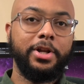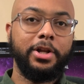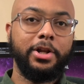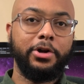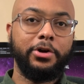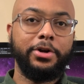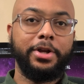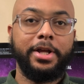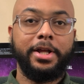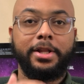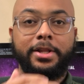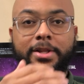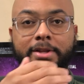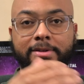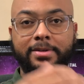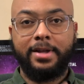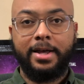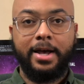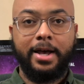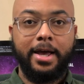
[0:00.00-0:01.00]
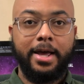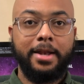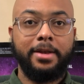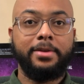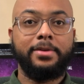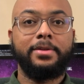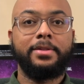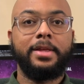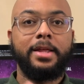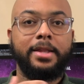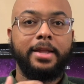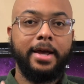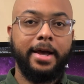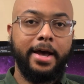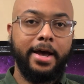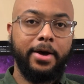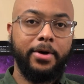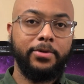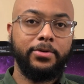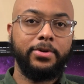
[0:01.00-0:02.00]
learning the signs, then the
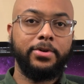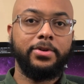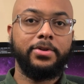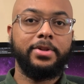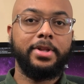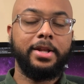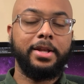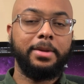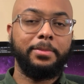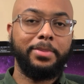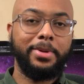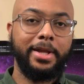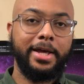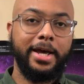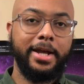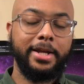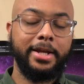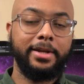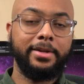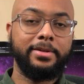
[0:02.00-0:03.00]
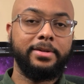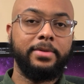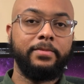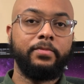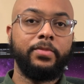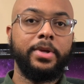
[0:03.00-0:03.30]
houses, then the planets,